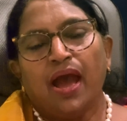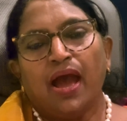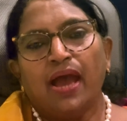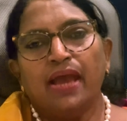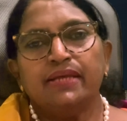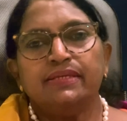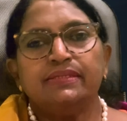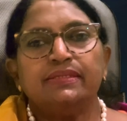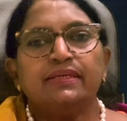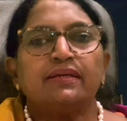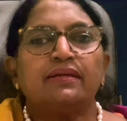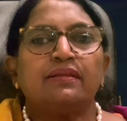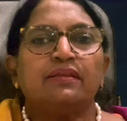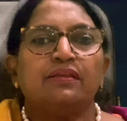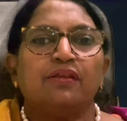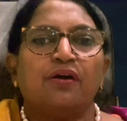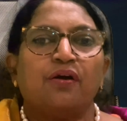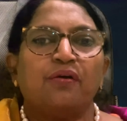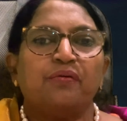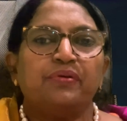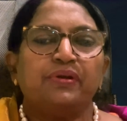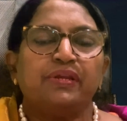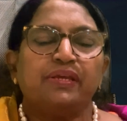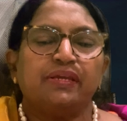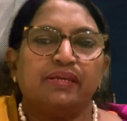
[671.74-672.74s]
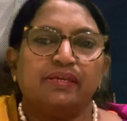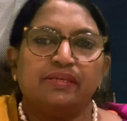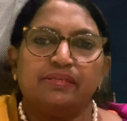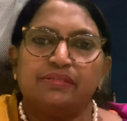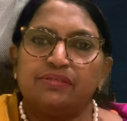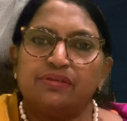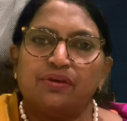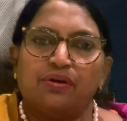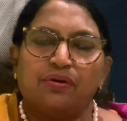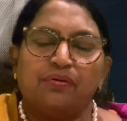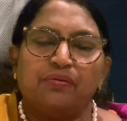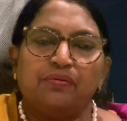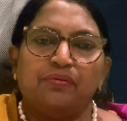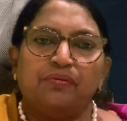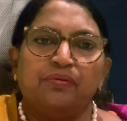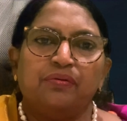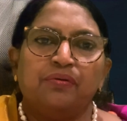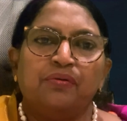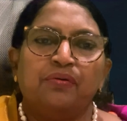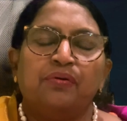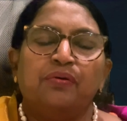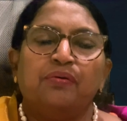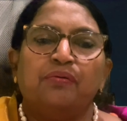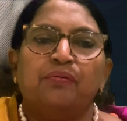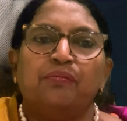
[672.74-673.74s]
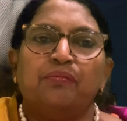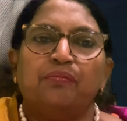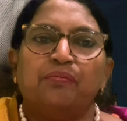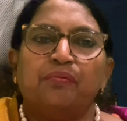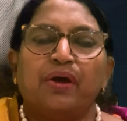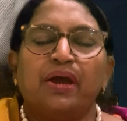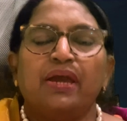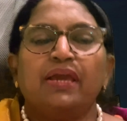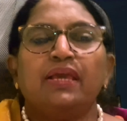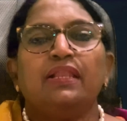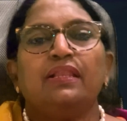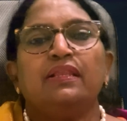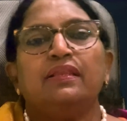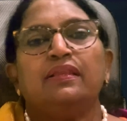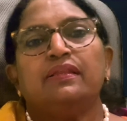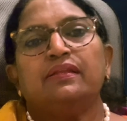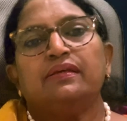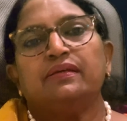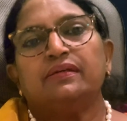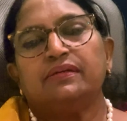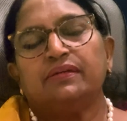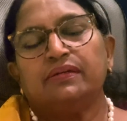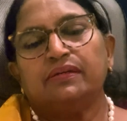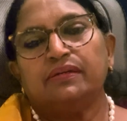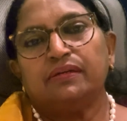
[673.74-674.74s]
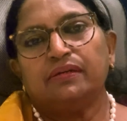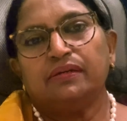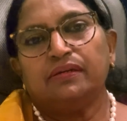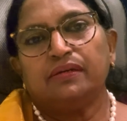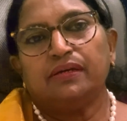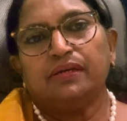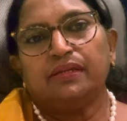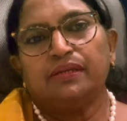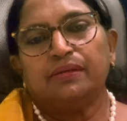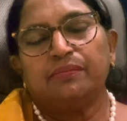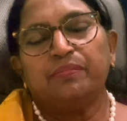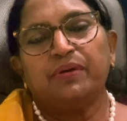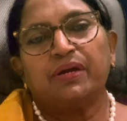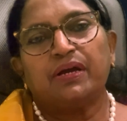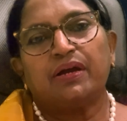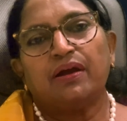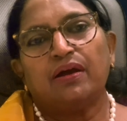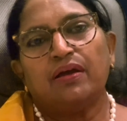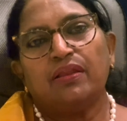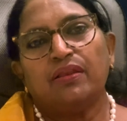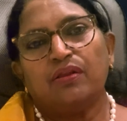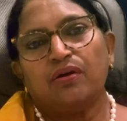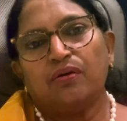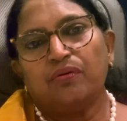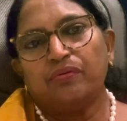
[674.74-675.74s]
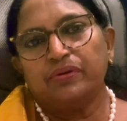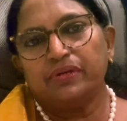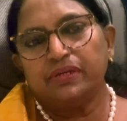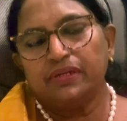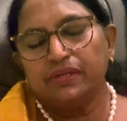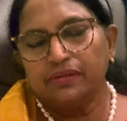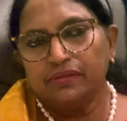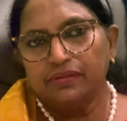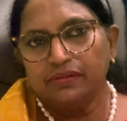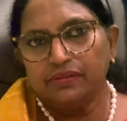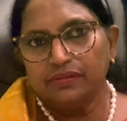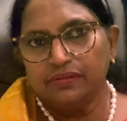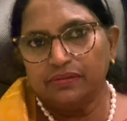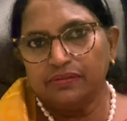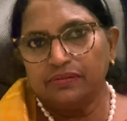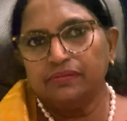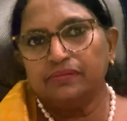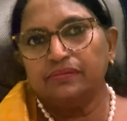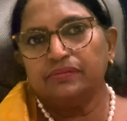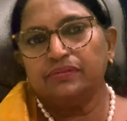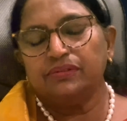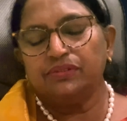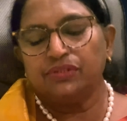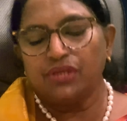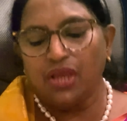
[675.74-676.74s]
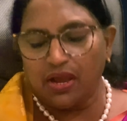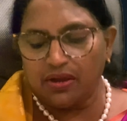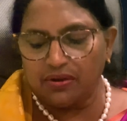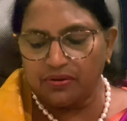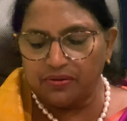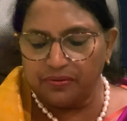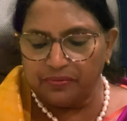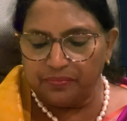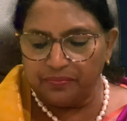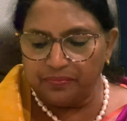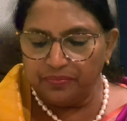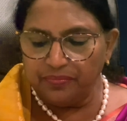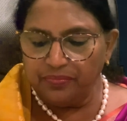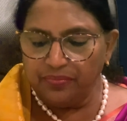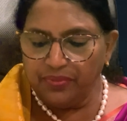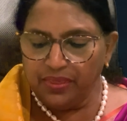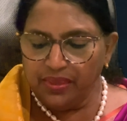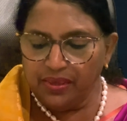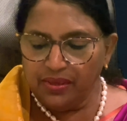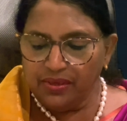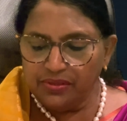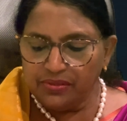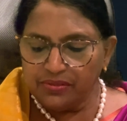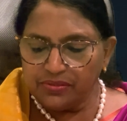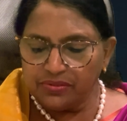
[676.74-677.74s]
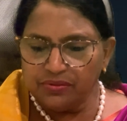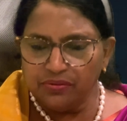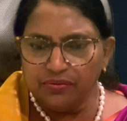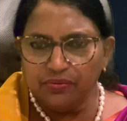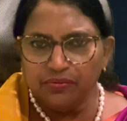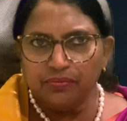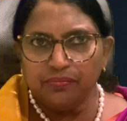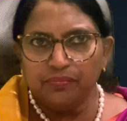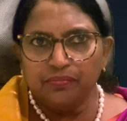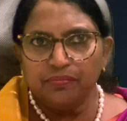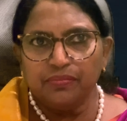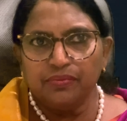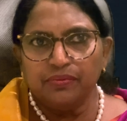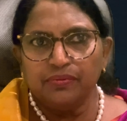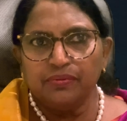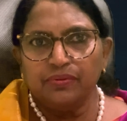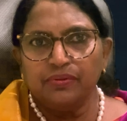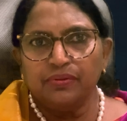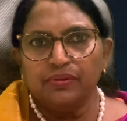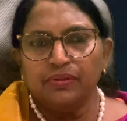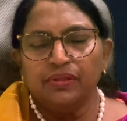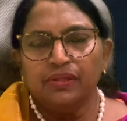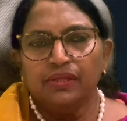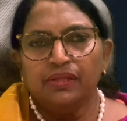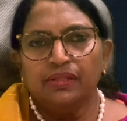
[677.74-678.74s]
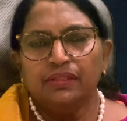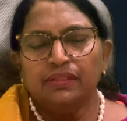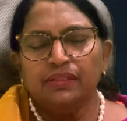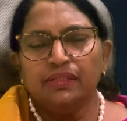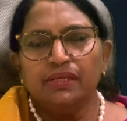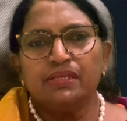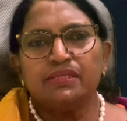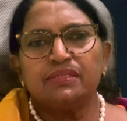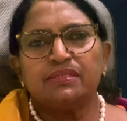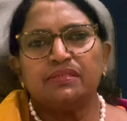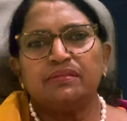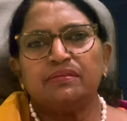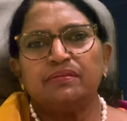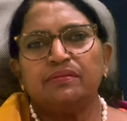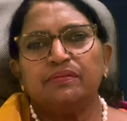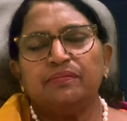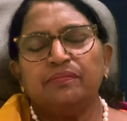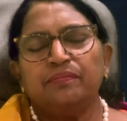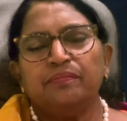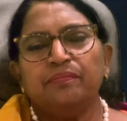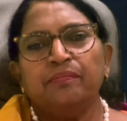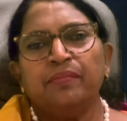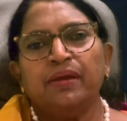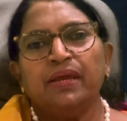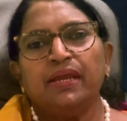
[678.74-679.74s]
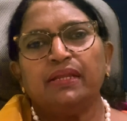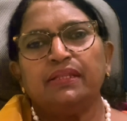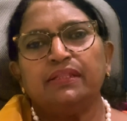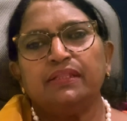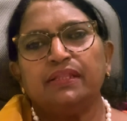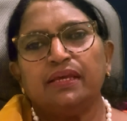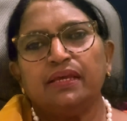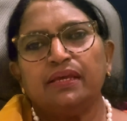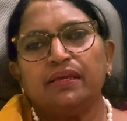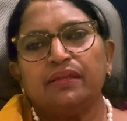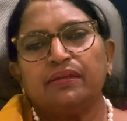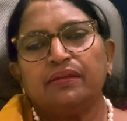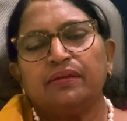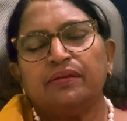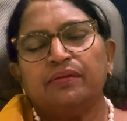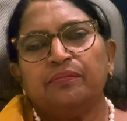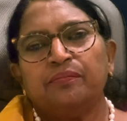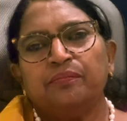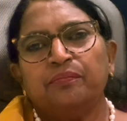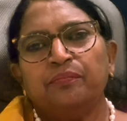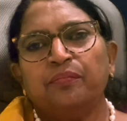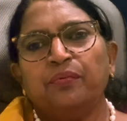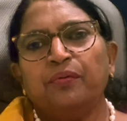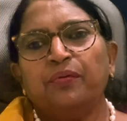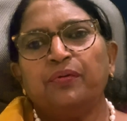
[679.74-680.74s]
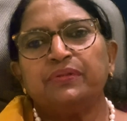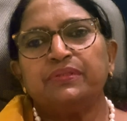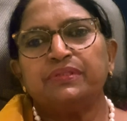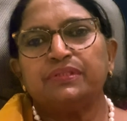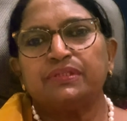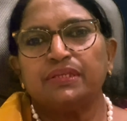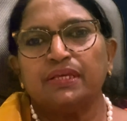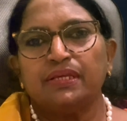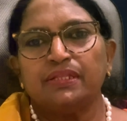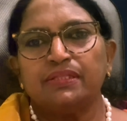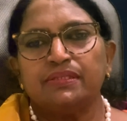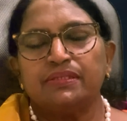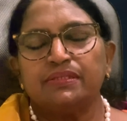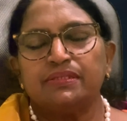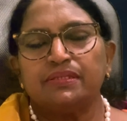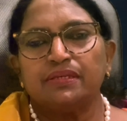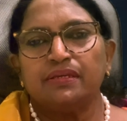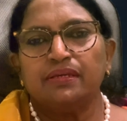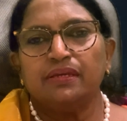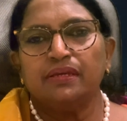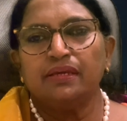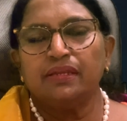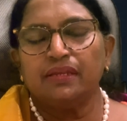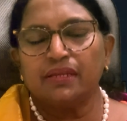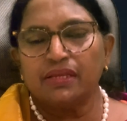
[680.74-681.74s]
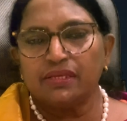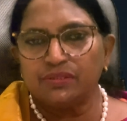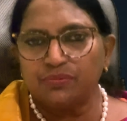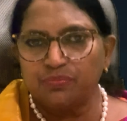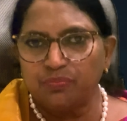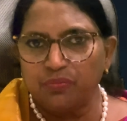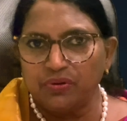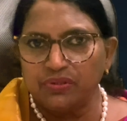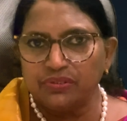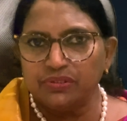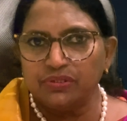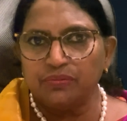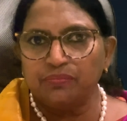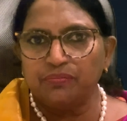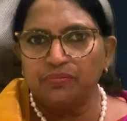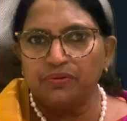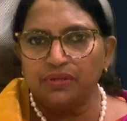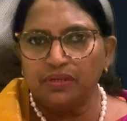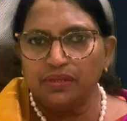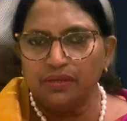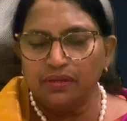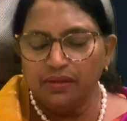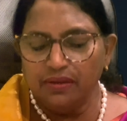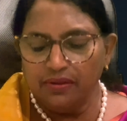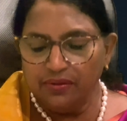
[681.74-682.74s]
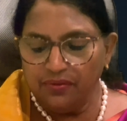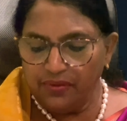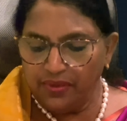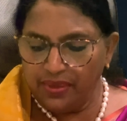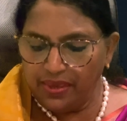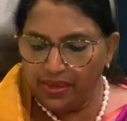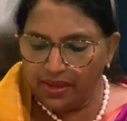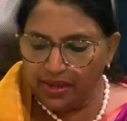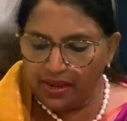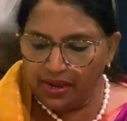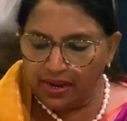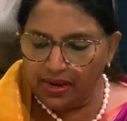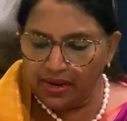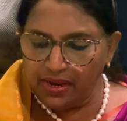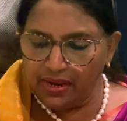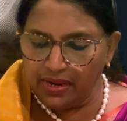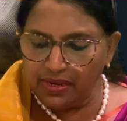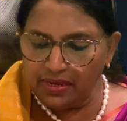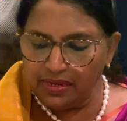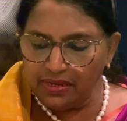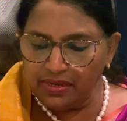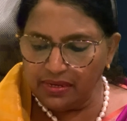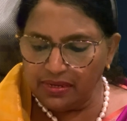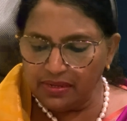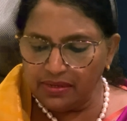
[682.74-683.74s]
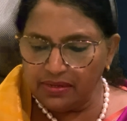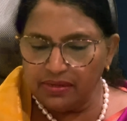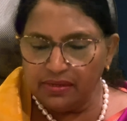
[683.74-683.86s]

Isaac loved Esau while Rebecca loved Jacob. So this made their both sons irresponsible and